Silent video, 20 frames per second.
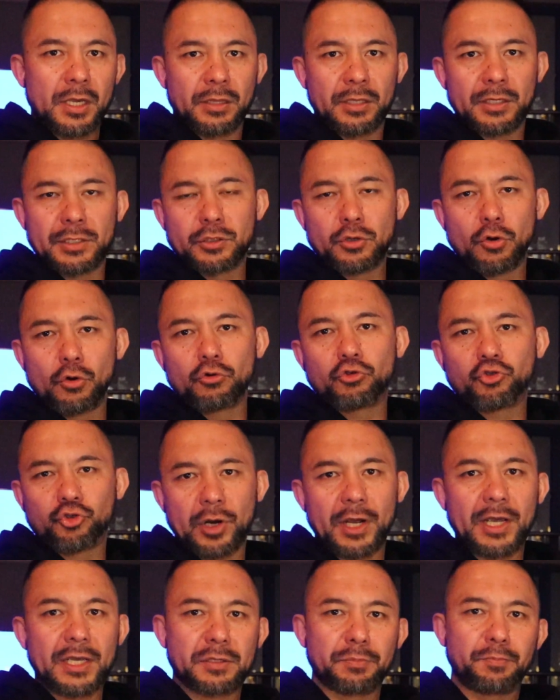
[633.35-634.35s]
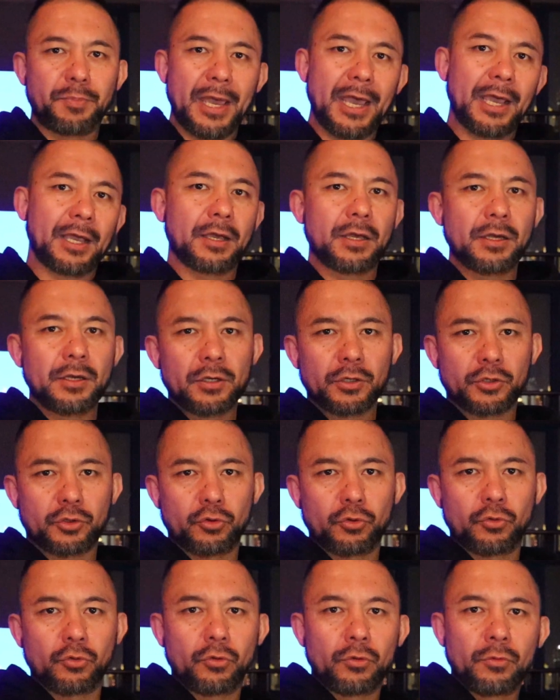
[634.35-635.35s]
There's no trace back
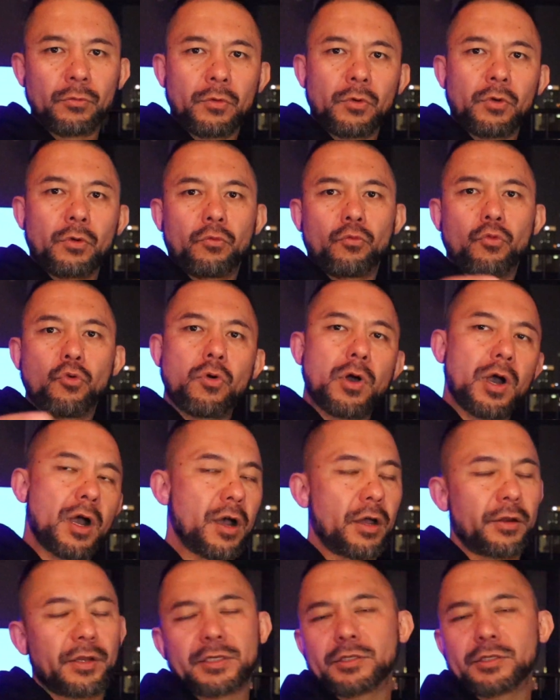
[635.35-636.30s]
to Wuhan.